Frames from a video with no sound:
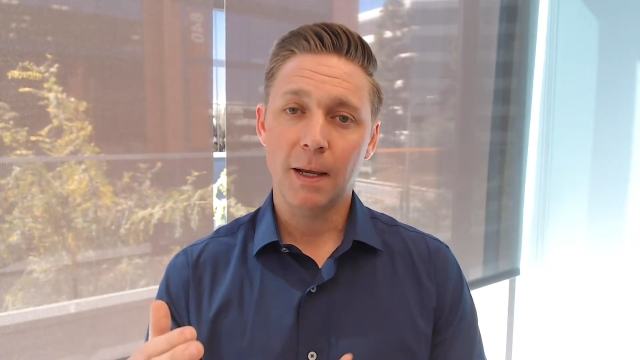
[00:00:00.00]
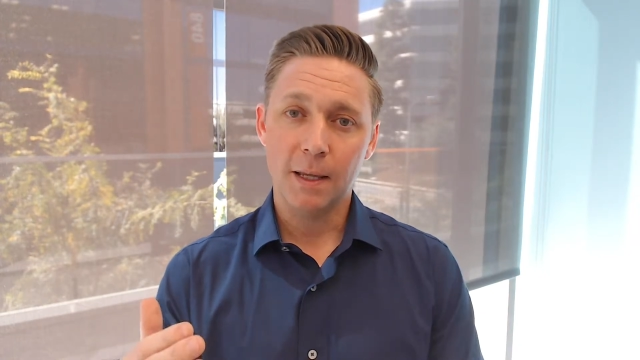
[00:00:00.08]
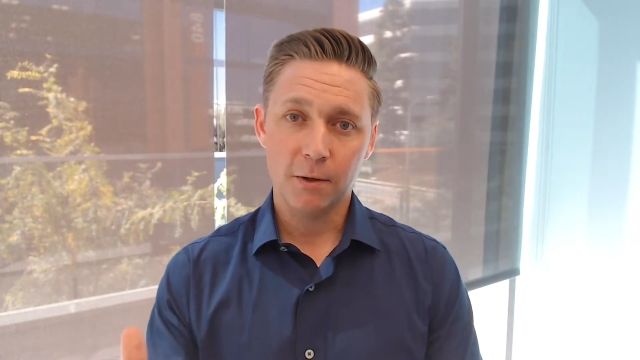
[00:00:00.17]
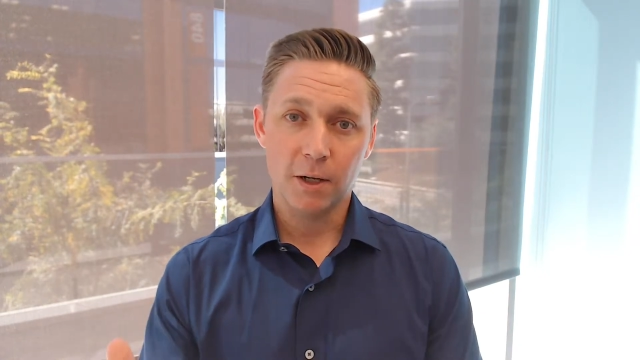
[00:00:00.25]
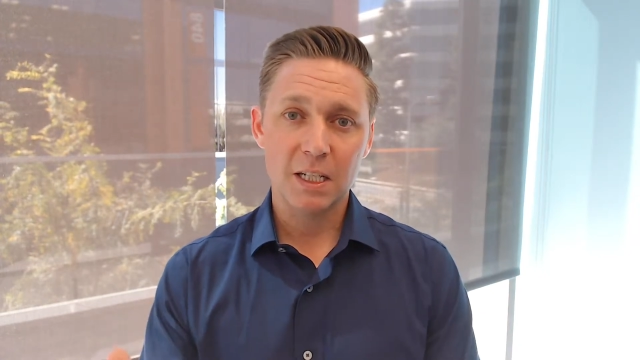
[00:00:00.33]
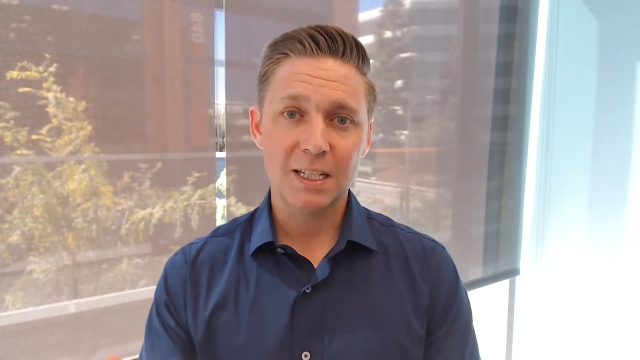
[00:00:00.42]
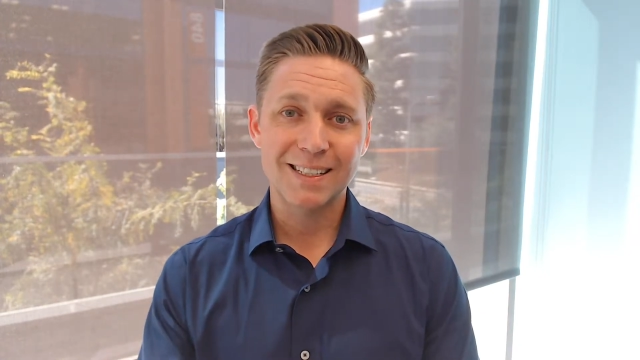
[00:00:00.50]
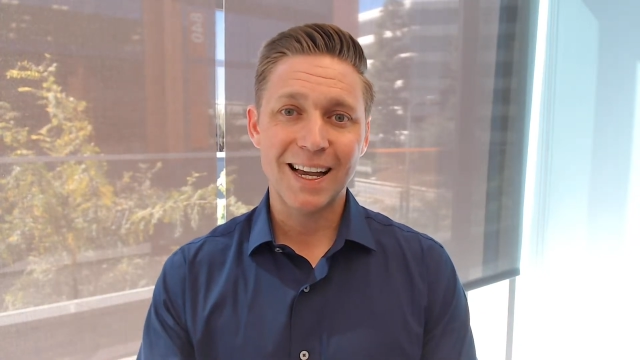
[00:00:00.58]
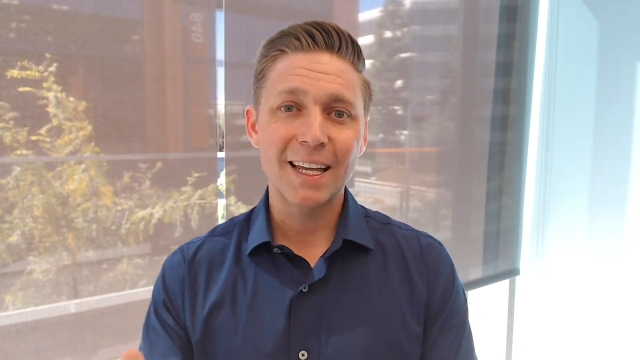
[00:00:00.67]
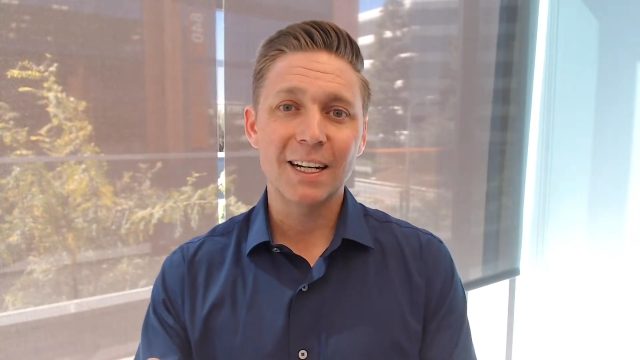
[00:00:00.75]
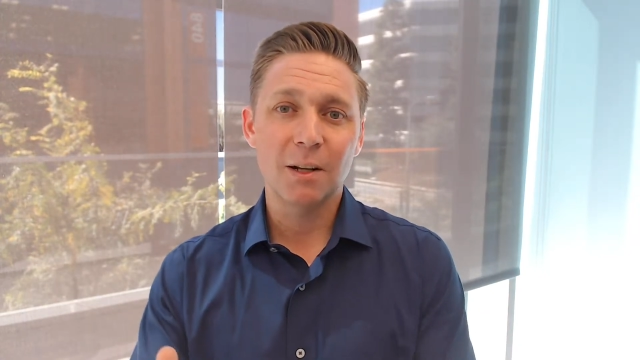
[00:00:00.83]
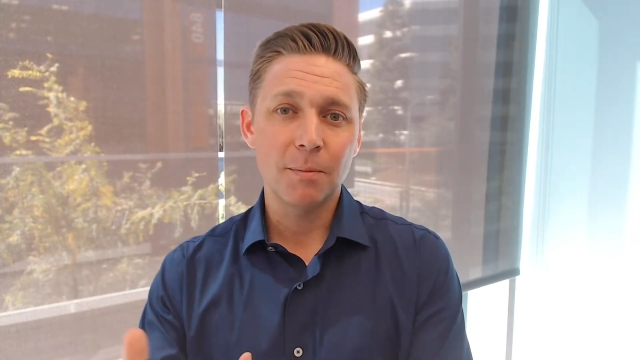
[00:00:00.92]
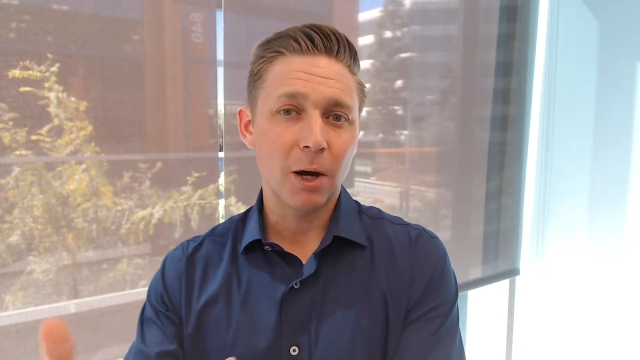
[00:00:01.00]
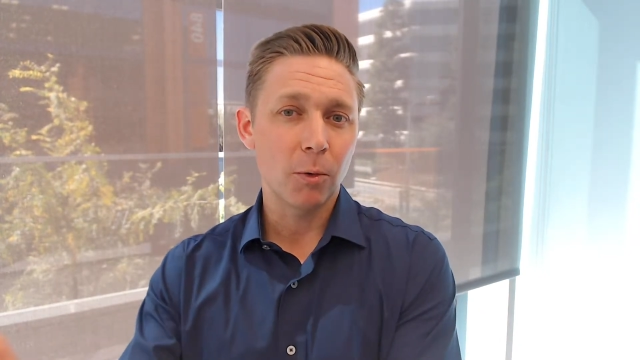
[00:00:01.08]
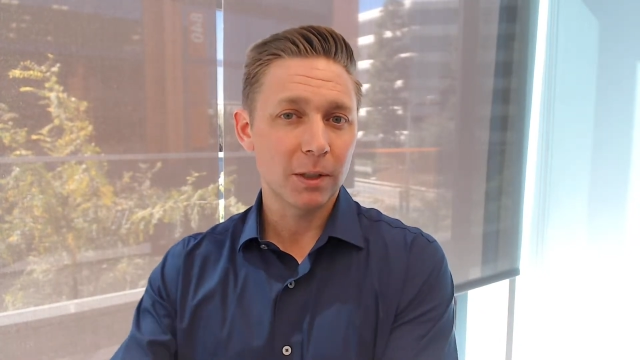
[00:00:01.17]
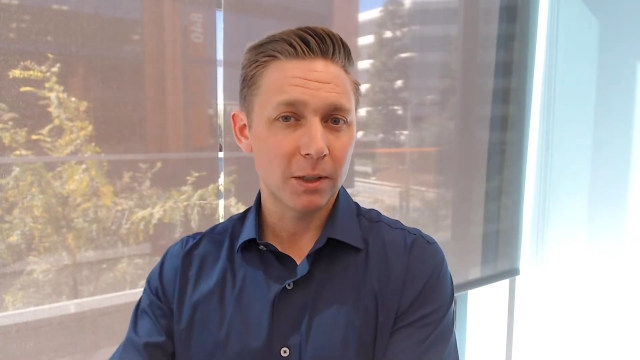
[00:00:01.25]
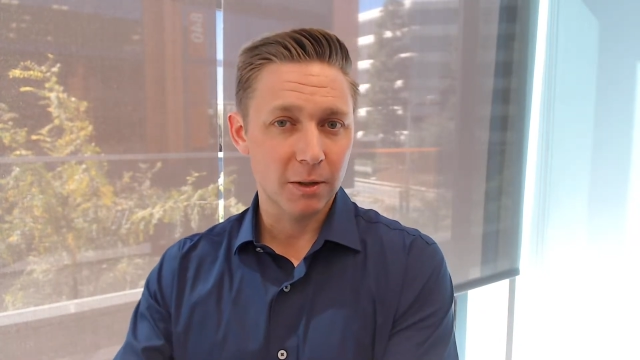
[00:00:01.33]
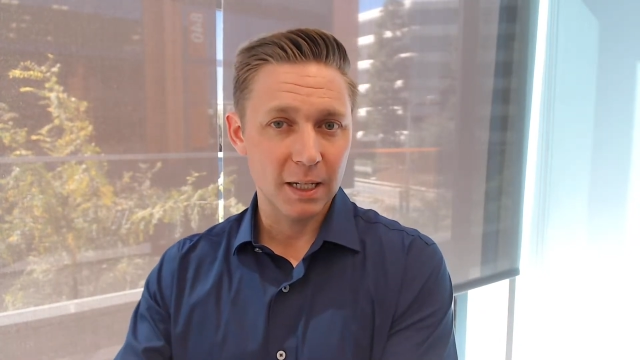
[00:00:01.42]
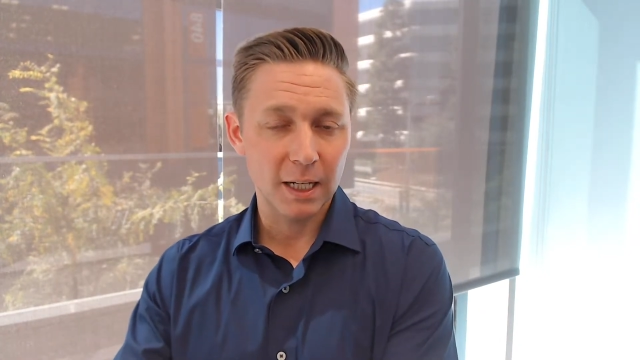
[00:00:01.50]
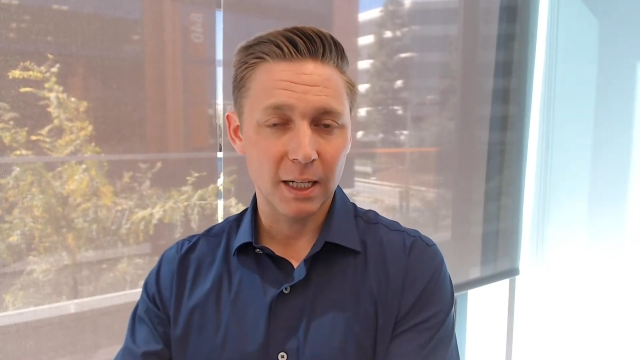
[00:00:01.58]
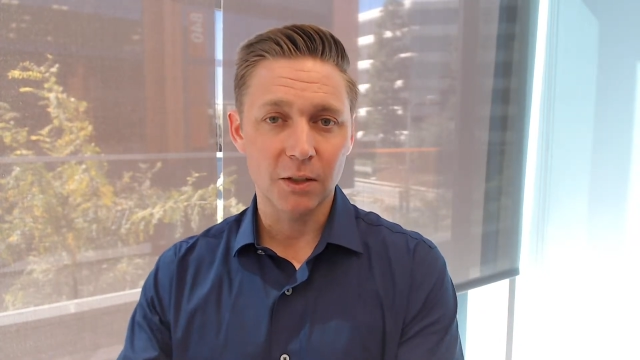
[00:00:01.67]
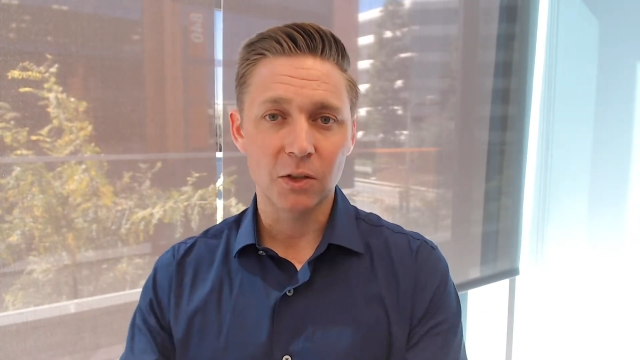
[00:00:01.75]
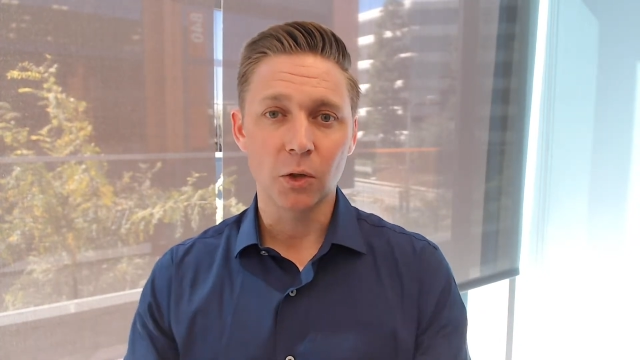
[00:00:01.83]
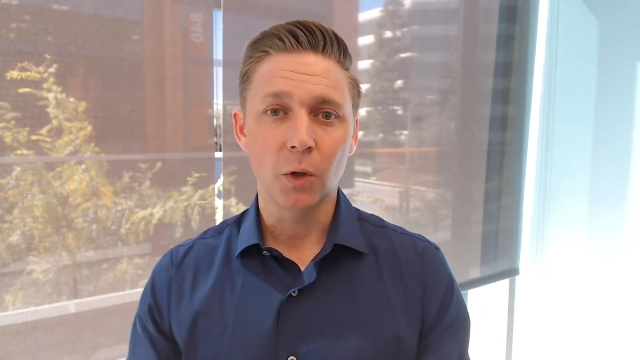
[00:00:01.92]
and they're excited about what they're getting
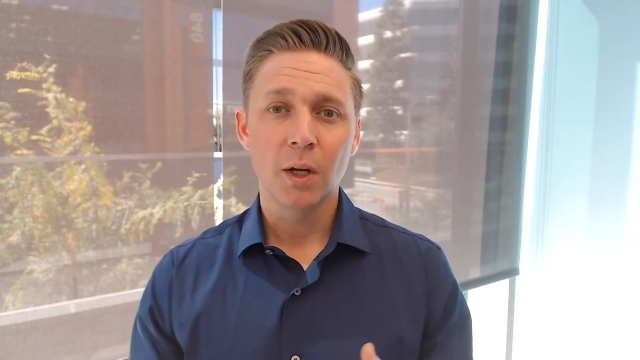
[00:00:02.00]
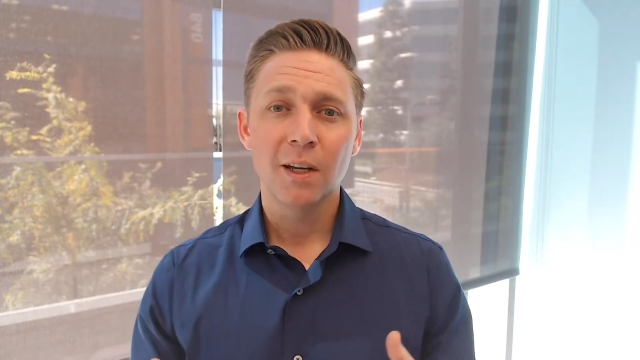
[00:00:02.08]
into.